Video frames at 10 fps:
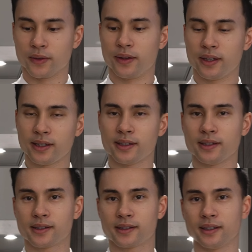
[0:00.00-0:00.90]

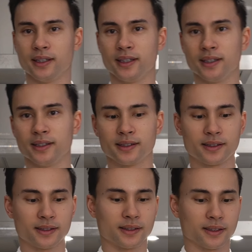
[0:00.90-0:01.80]
this
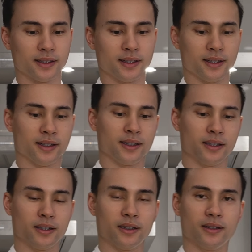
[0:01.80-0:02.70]
is
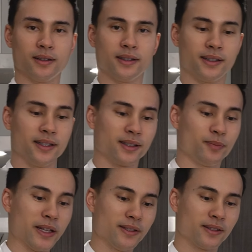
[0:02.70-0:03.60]
a
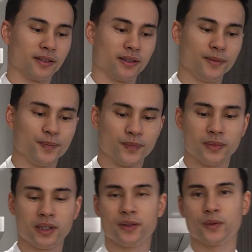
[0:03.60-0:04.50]
dispenser
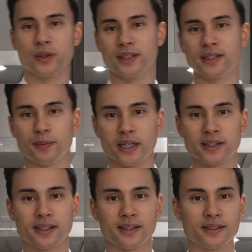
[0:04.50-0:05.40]
for
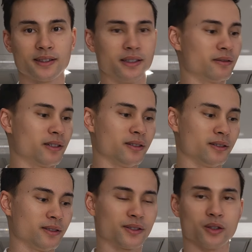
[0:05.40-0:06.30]
dispensing
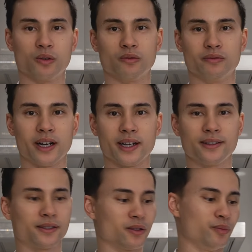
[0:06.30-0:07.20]
cereals or
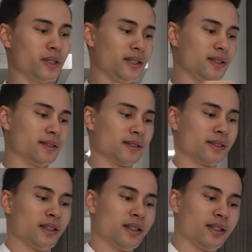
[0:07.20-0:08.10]
rice or
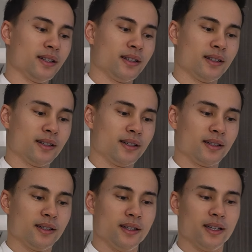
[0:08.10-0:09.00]
beans,
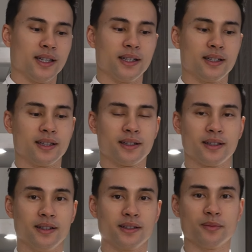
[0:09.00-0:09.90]
and
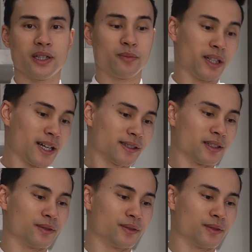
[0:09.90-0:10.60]
there's many plastic